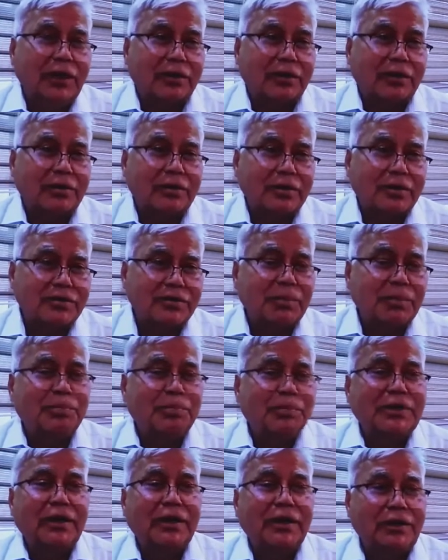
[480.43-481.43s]
Simply
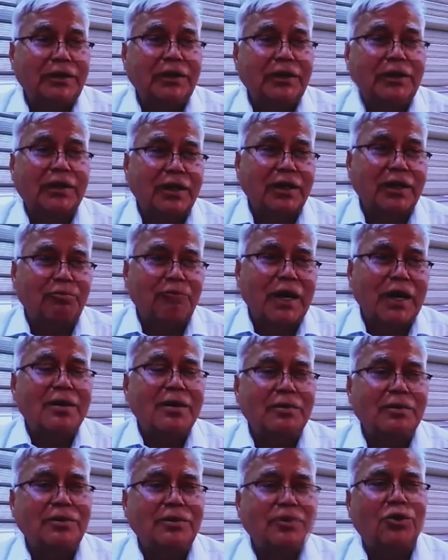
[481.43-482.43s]
a year in one,
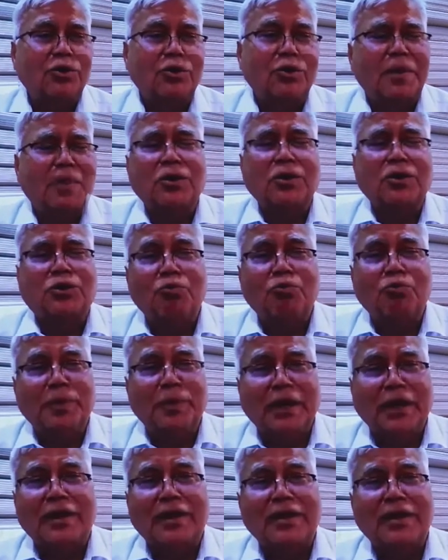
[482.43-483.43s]
you know, about 2
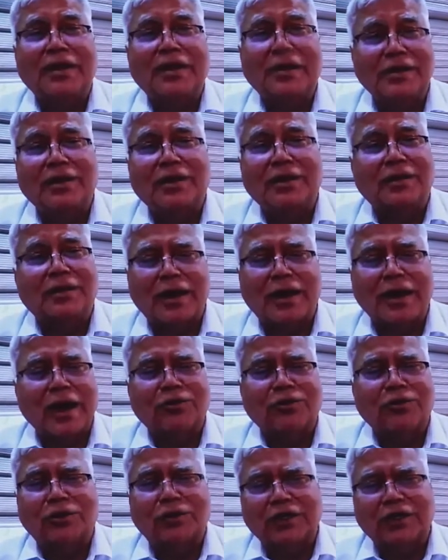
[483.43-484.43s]
billion in a year. I
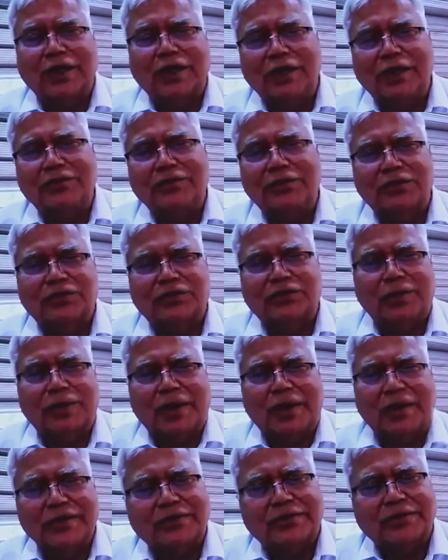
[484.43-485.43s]
don't think any system
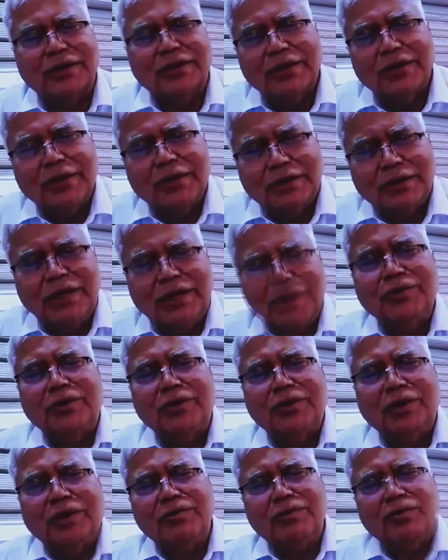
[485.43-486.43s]
has, even
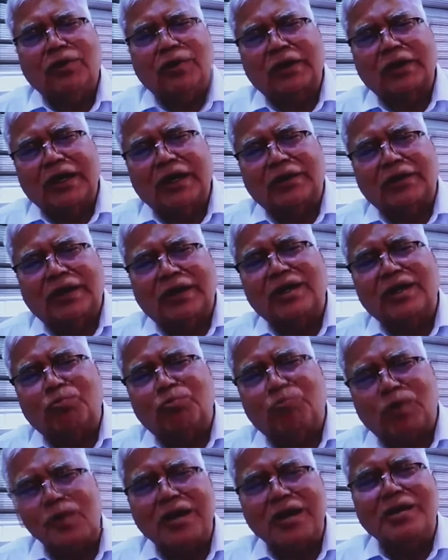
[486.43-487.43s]
even for get, getting
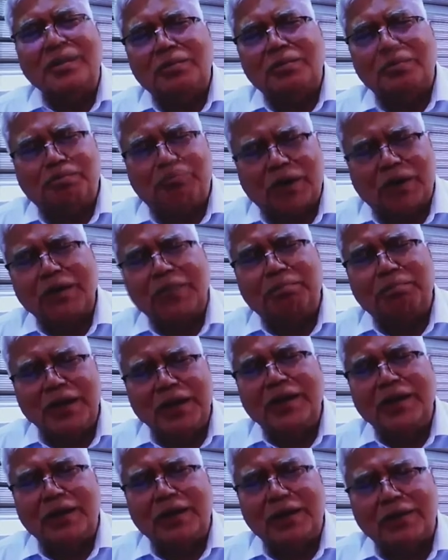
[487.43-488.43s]
1, 1
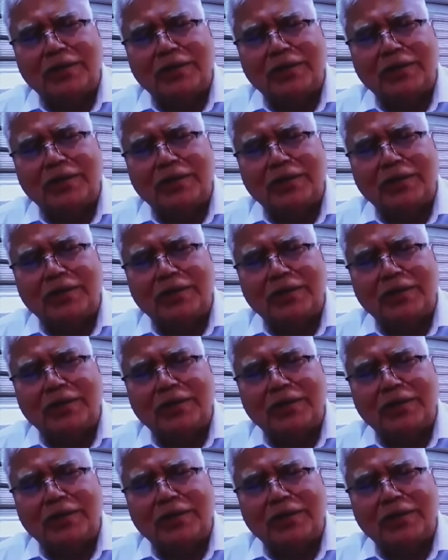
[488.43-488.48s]
billion,